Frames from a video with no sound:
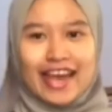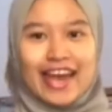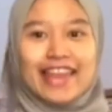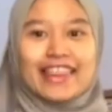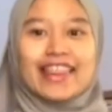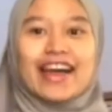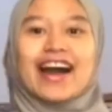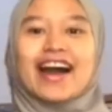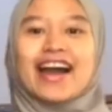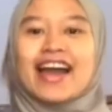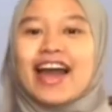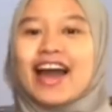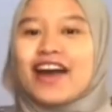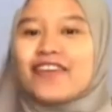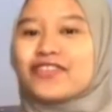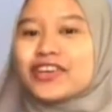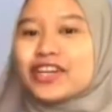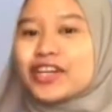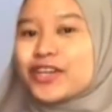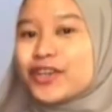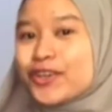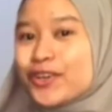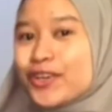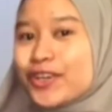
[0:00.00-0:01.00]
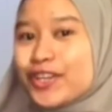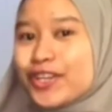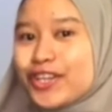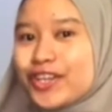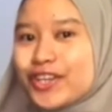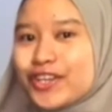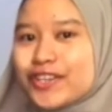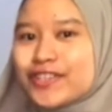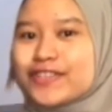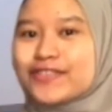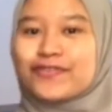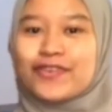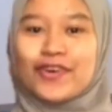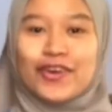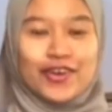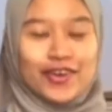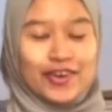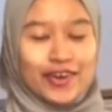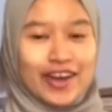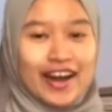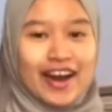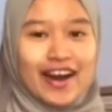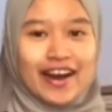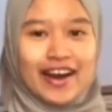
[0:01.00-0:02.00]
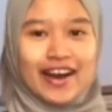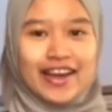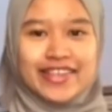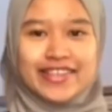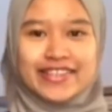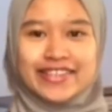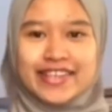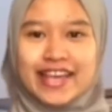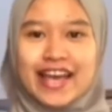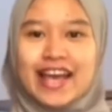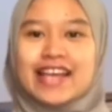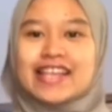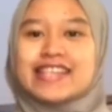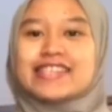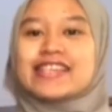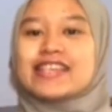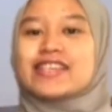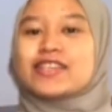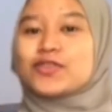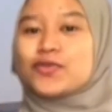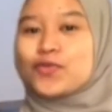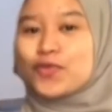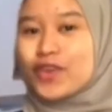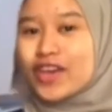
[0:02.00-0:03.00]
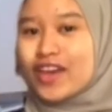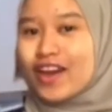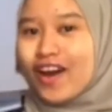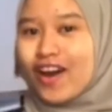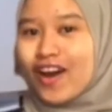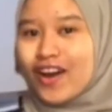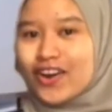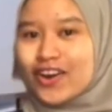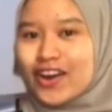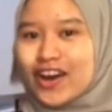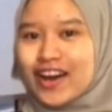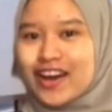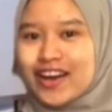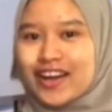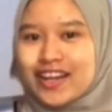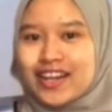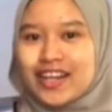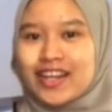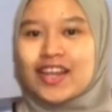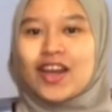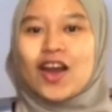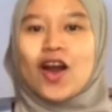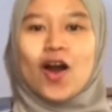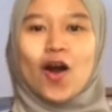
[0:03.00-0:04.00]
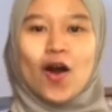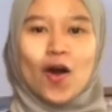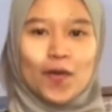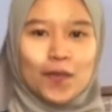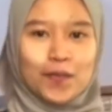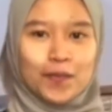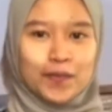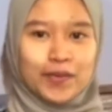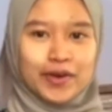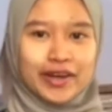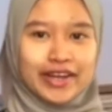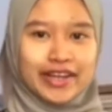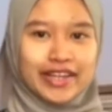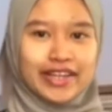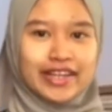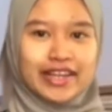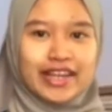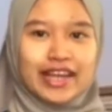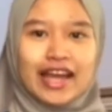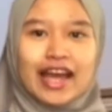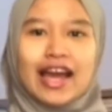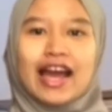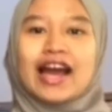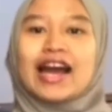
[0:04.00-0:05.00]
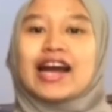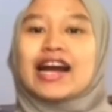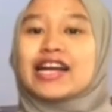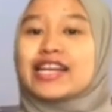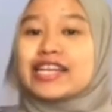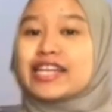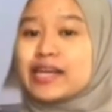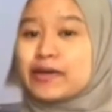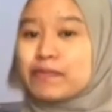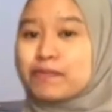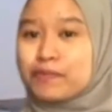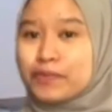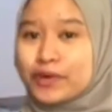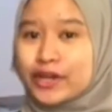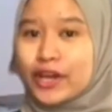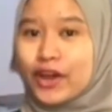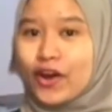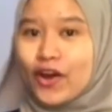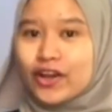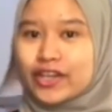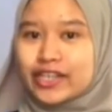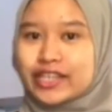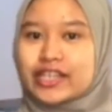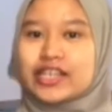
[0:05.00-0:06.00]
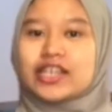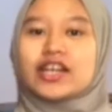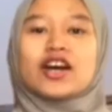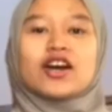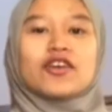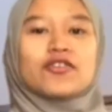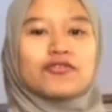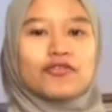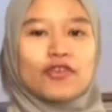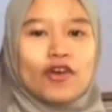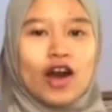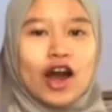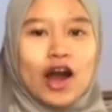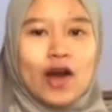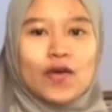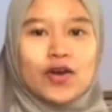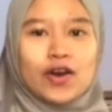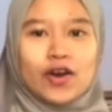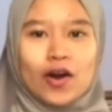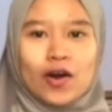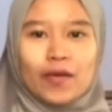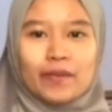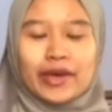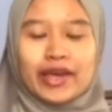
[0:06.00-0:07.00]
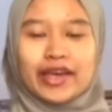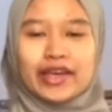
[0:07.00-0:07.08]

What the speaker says: I have a good news for you guys, since we are currently open the pre-order for our comic.